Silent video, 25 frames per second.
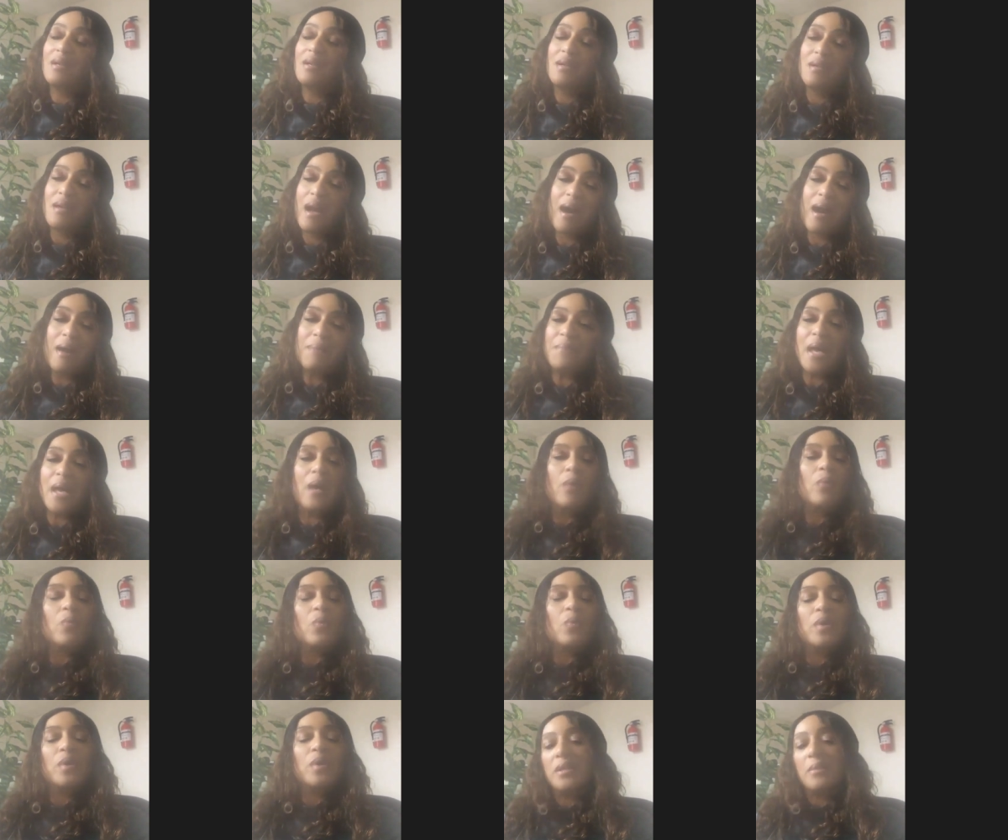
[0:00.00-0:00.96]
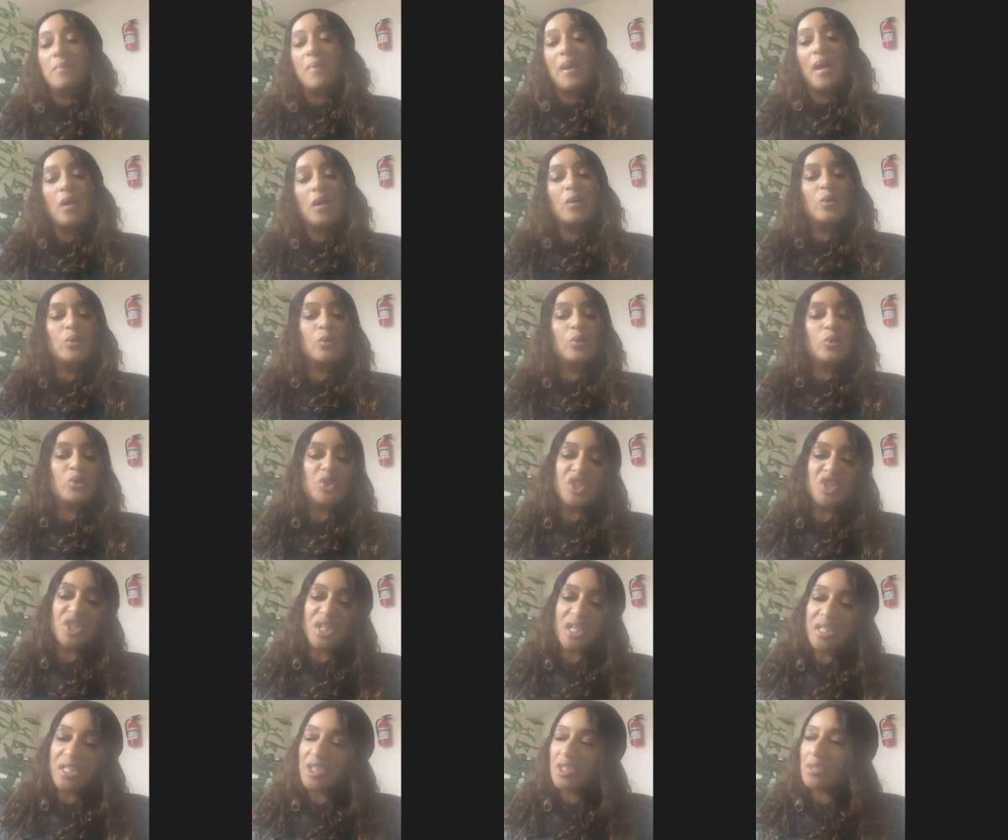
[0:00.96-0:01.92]
I'm not worried about who's
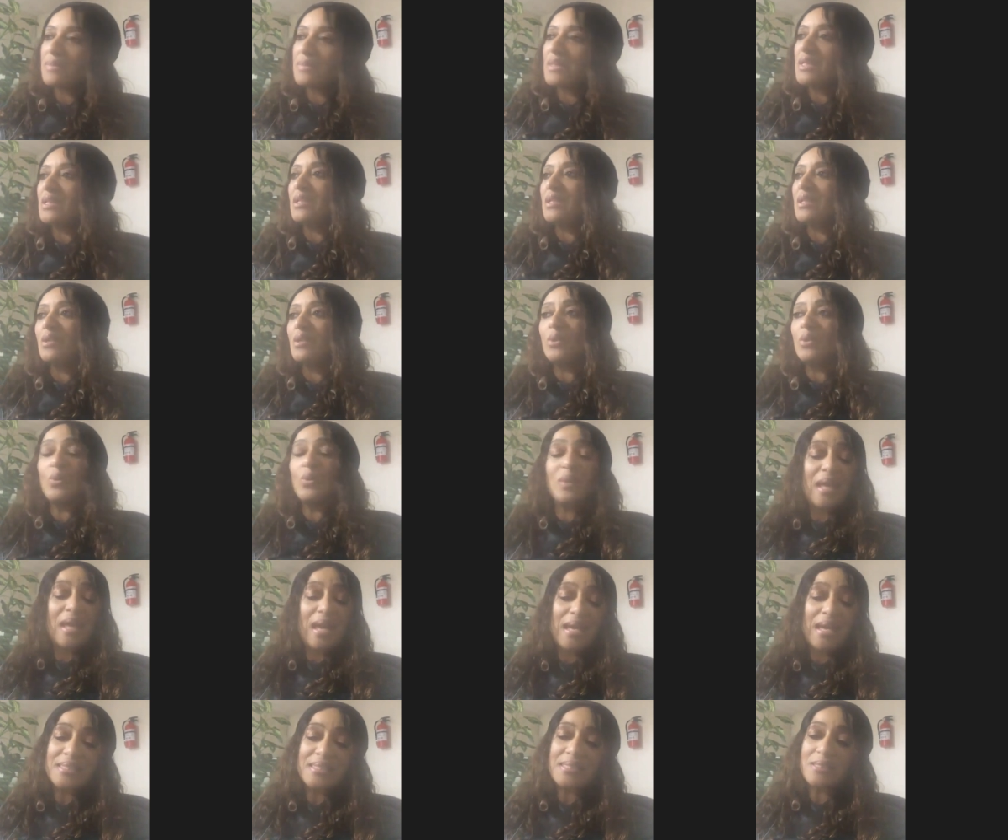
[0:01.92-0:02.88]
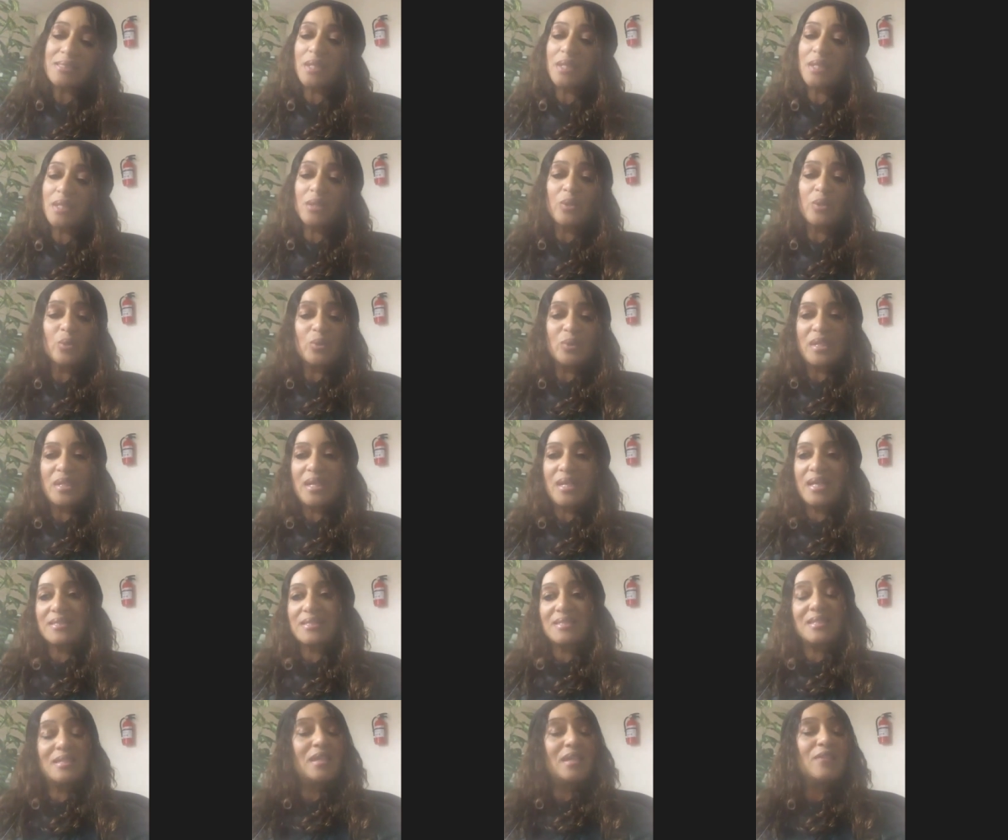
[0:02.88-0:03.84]
judging me, who likes me, who
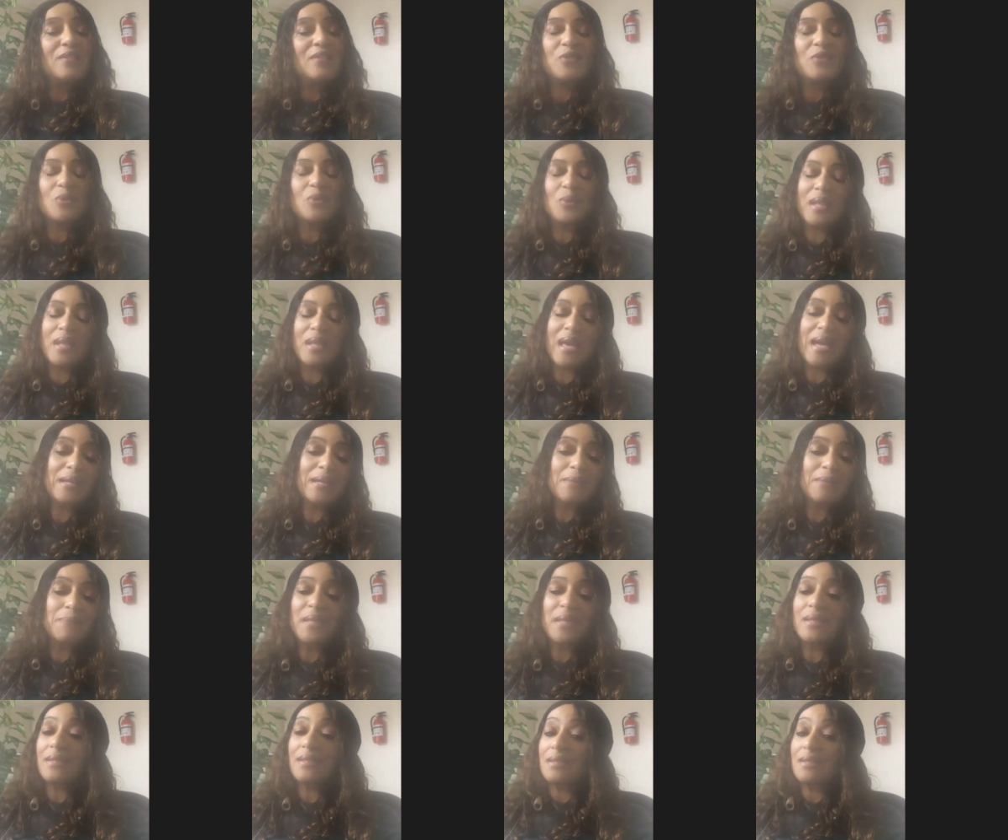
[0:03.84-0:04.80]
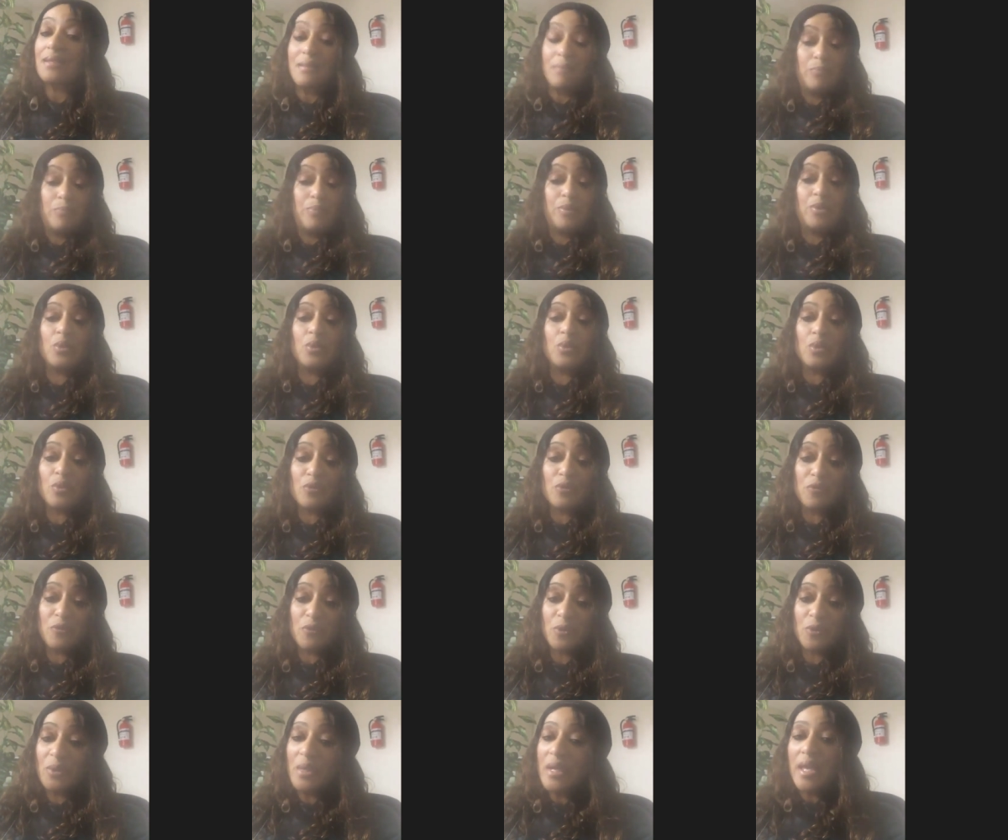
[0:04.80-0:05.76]
doesn't. If you like me,
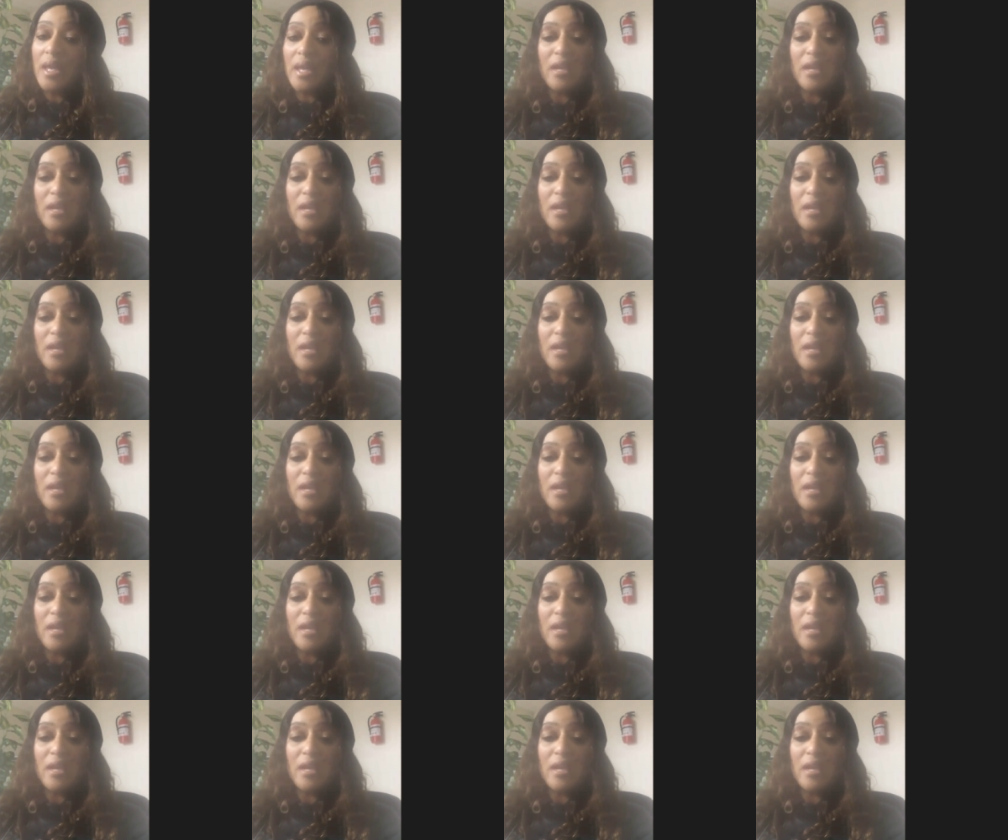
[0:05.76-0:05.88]
beautiful.